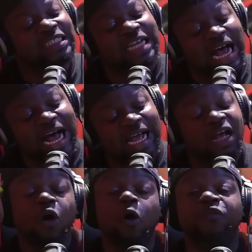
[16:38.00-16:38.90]
guy
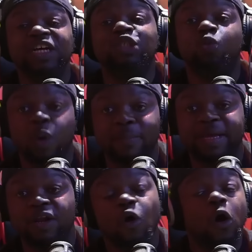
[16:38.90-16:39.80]
or this
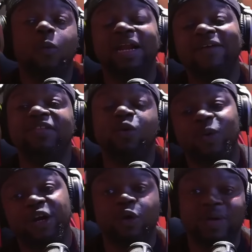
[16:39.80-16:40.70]
woman or whatever the
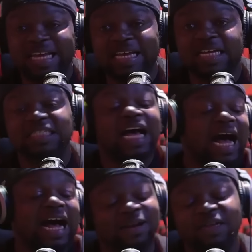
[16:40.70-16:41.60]
weirdo is,
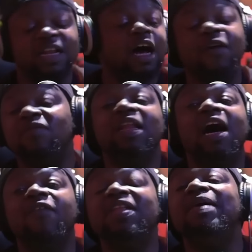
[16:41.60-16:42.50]
love
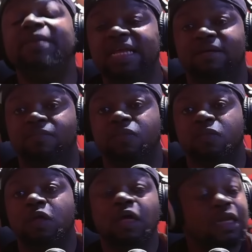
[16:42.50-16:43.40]
love Eminem,
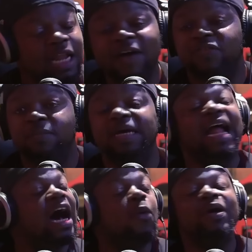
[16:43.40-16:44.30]
loved him. And I
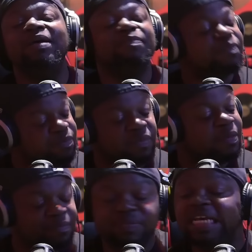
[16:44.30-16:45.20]
don't want to
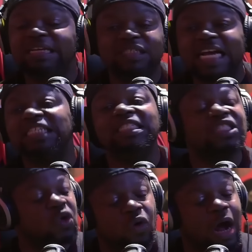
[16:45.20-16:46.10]
be sexist
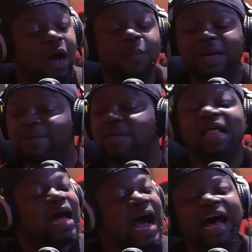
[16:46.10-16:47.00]
or I don't want to.
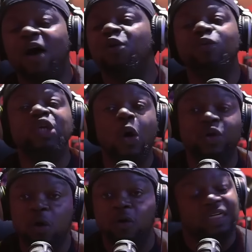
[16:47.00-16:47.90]
I don't know what's going
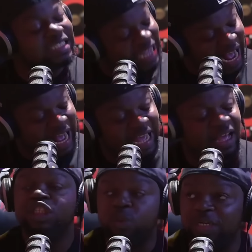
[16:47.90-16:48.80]
on. This guy,
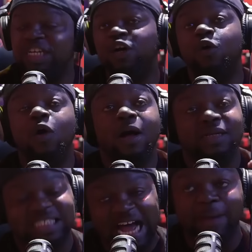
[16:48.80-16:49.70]
20 year old
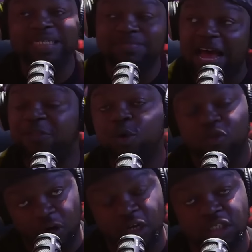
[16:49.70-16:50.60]
Thomas Matthew
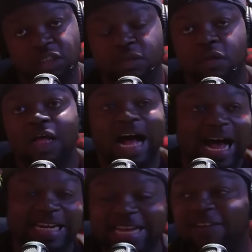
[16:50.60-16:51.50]
Crooks,
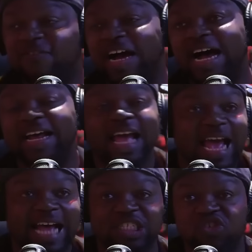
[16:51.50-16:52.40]
identified
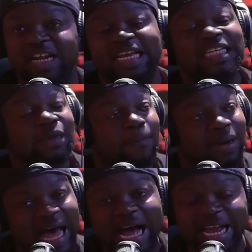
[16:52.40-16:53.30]
as a trainer. He's a
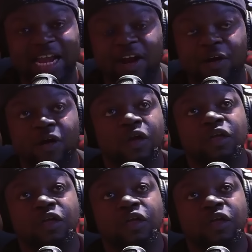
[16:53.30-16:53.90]
blonde hair,